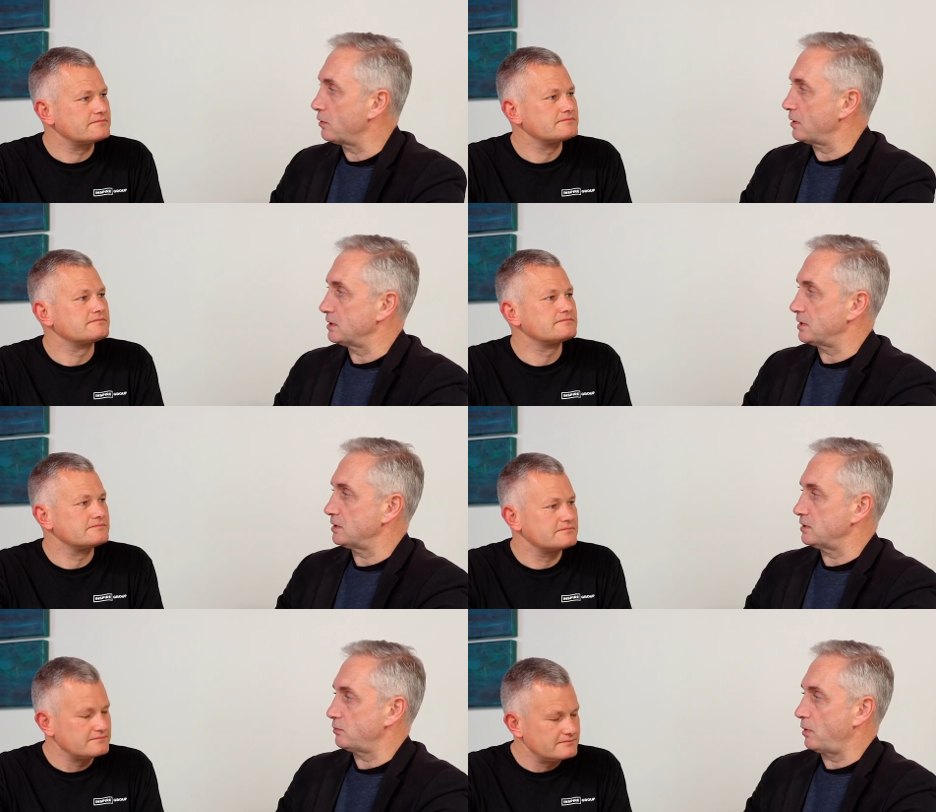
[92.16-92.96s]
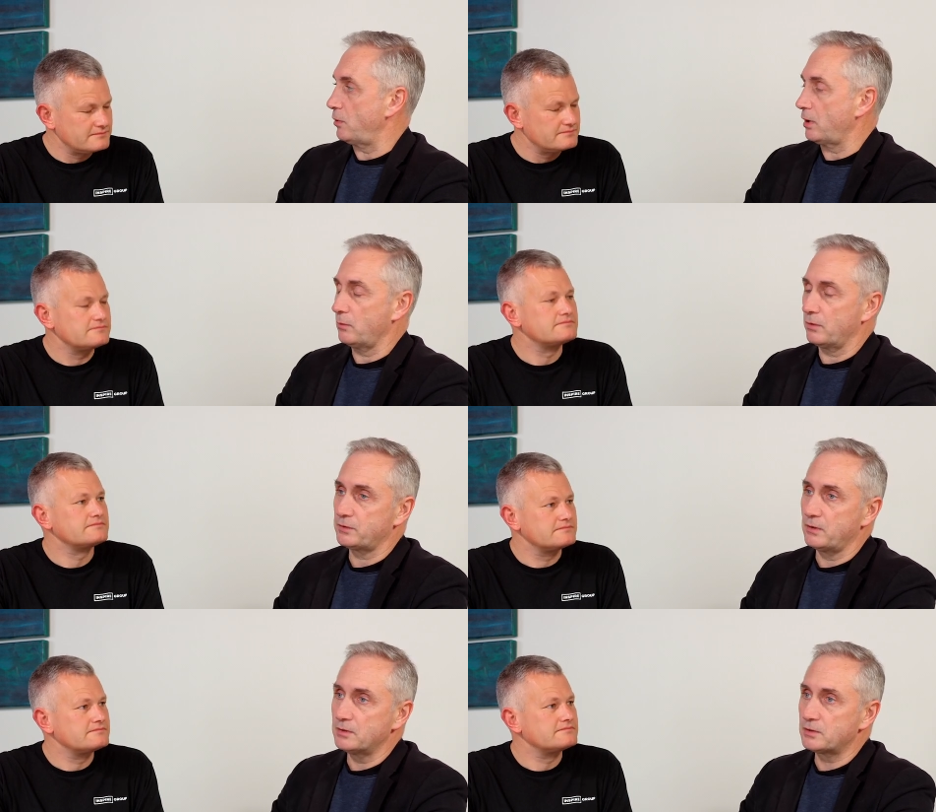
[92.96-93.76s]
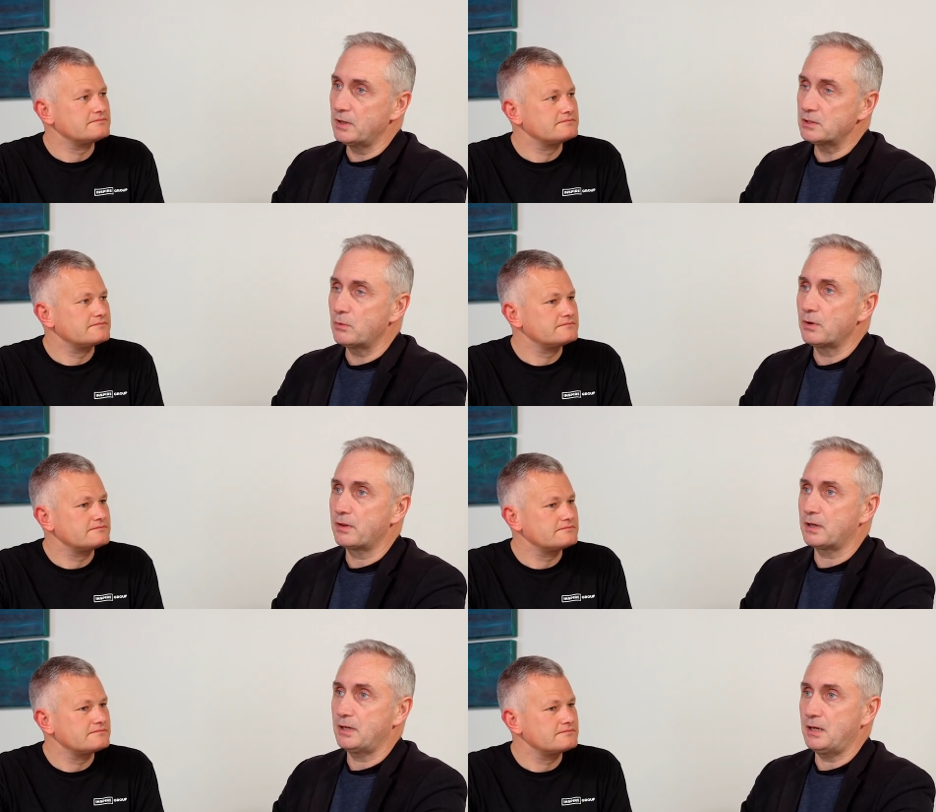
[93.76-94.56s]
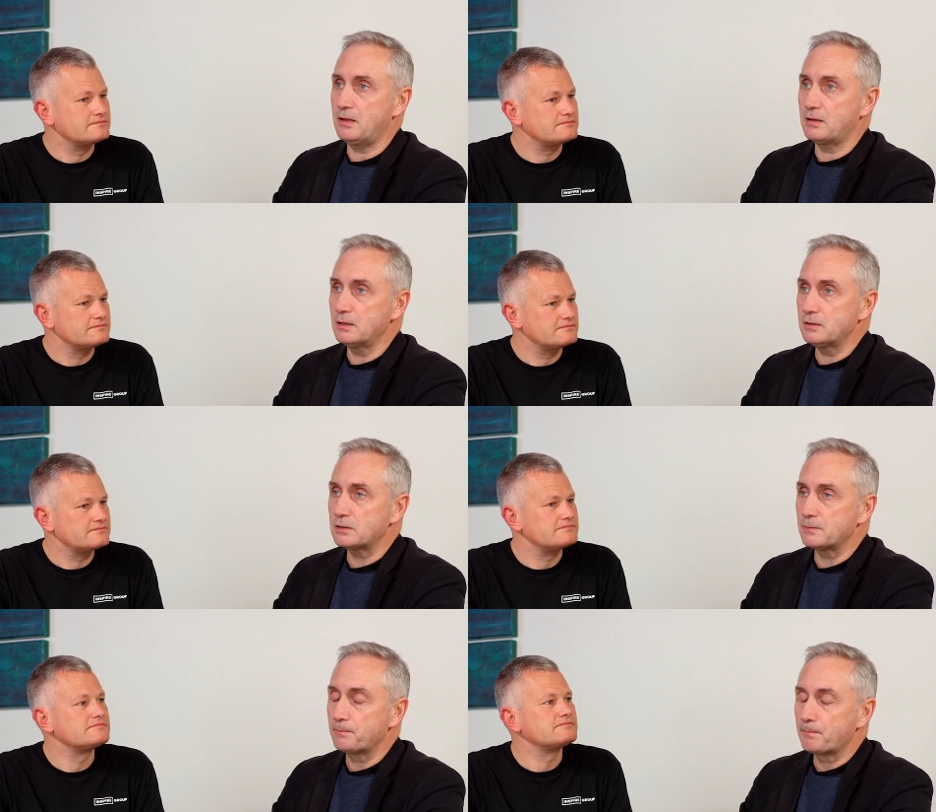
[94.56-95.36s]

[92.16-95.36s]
Speaker 1: organisations we're working with. So, that, so that's one of the key things.